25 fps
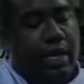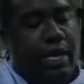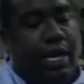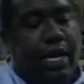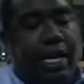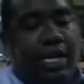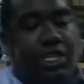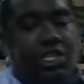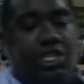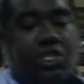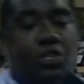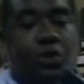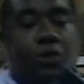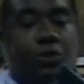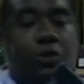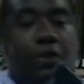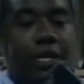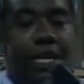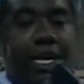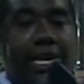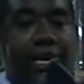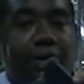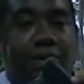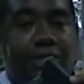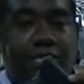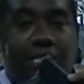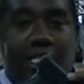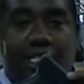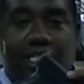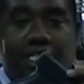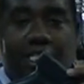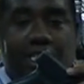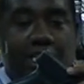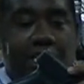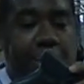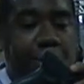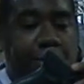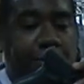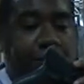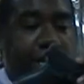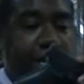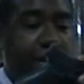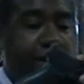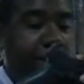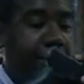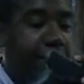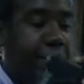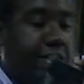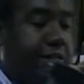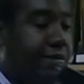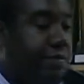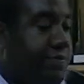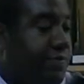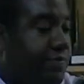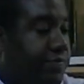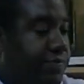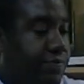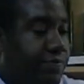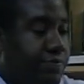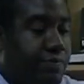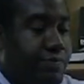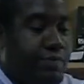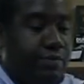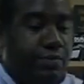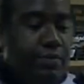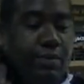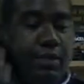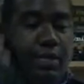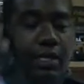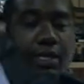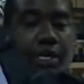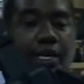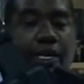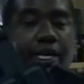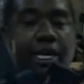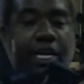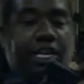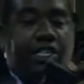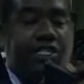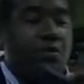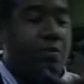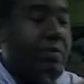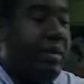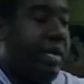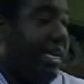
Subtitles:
And I just go to the house and I secure the area. Extra